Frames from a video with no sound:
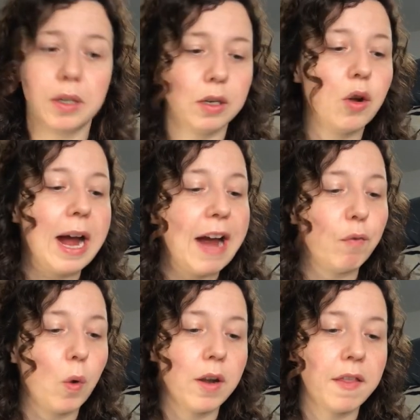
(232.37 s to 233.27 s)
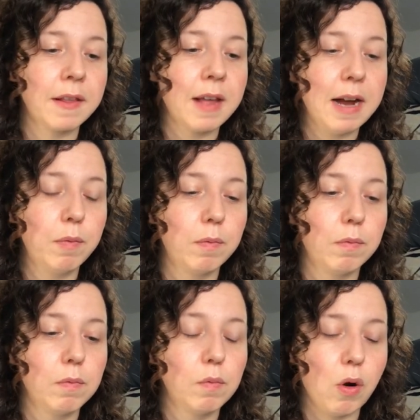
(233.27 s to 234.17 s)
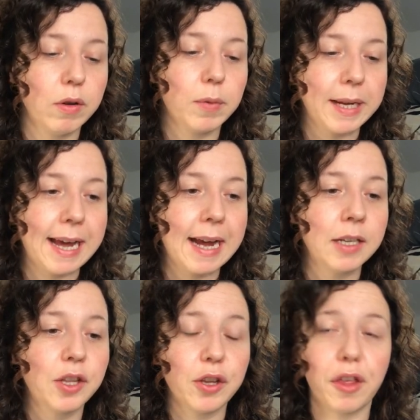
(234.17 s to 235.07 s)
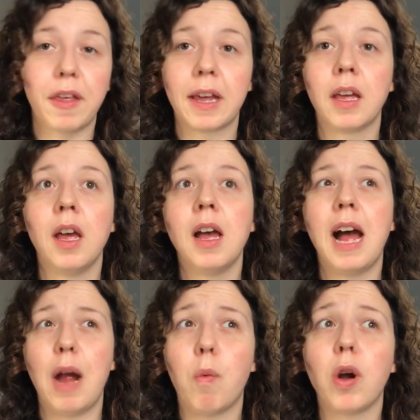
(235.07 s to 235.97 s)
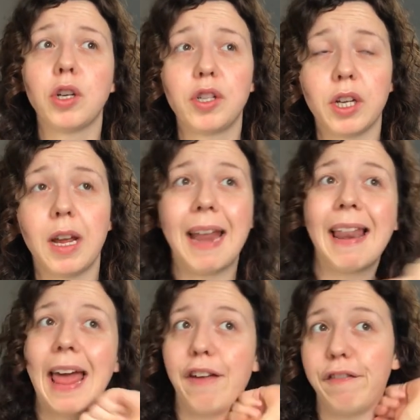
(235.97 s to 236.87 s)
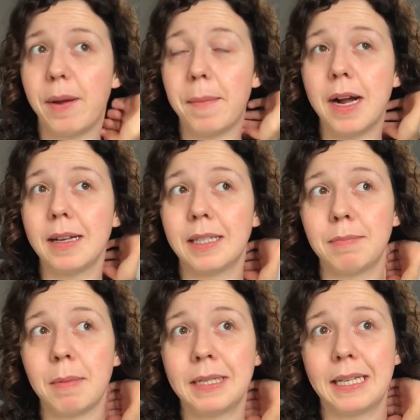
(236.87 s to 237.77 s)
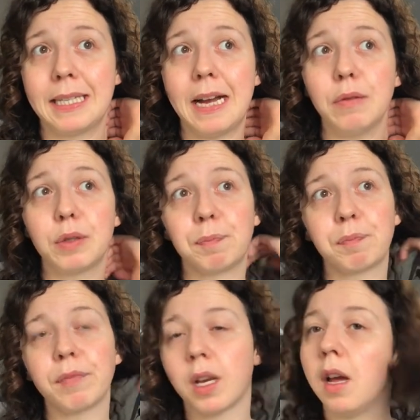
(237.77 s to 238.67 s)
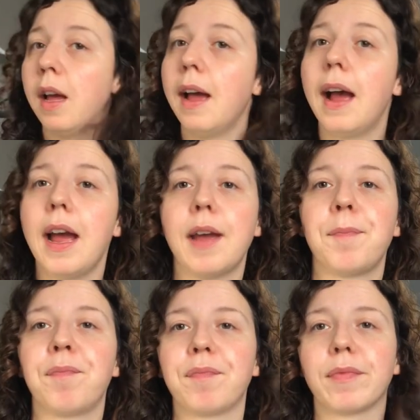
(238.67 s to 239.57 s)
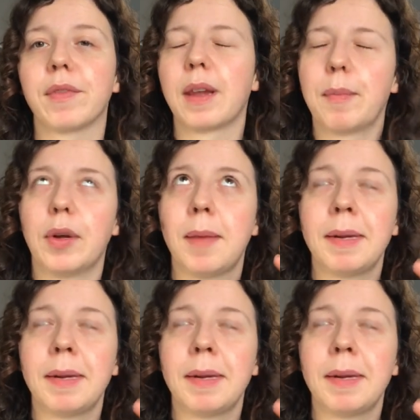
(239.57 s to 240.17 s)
have one thing that I wore at the weekend. The other thing I washed and left at Martin's mum and dad's house. But I